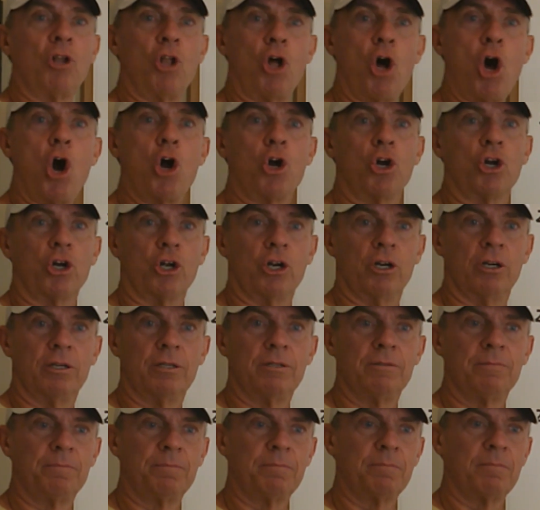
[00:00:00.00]
longer.
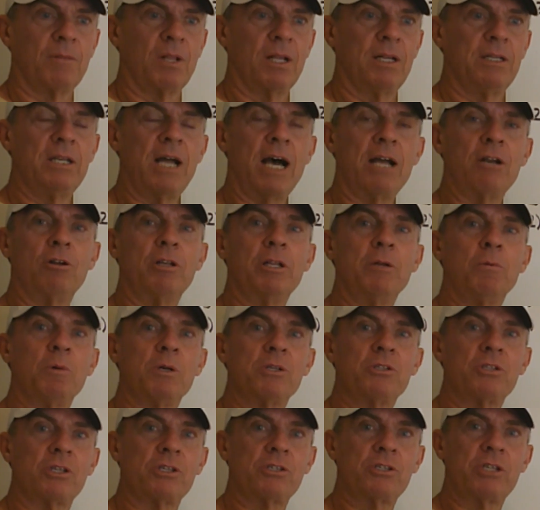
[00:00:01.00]
Not only
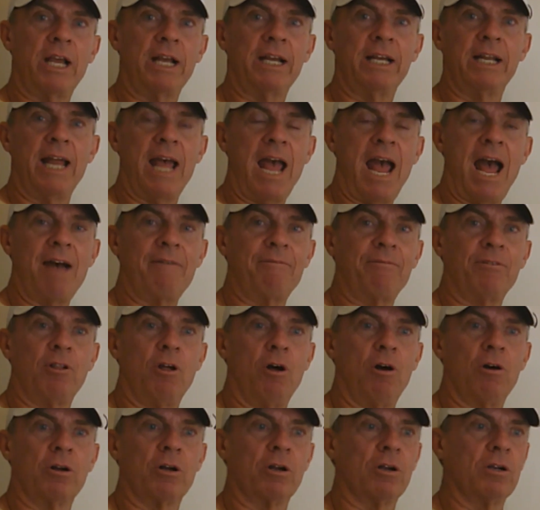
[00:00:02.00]
was the second half
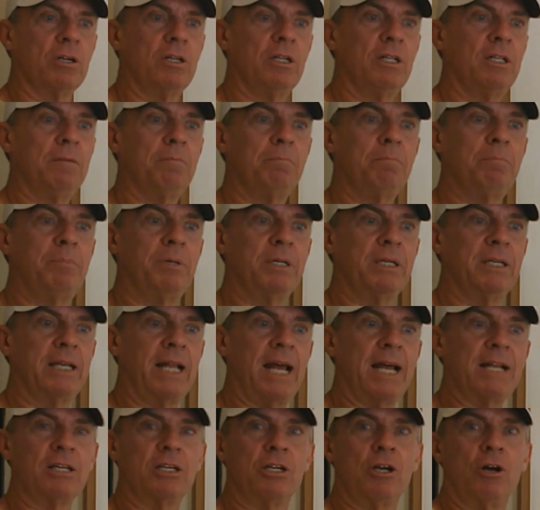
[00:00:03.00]
longer, but it
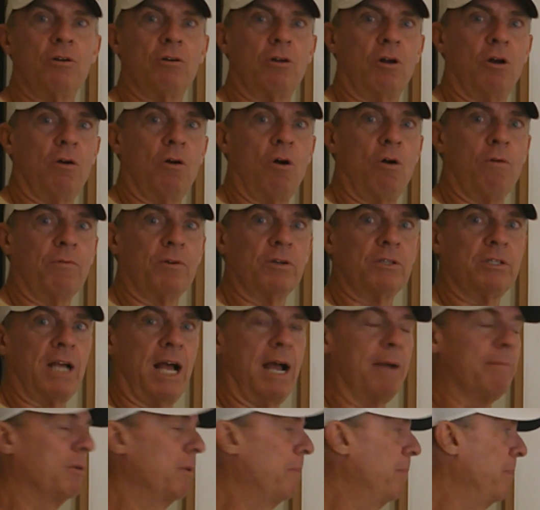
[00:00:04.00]
had to go to
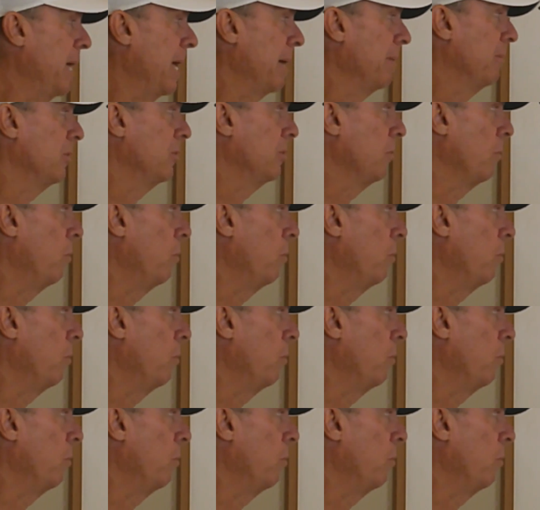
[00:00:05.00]
overtime to be able to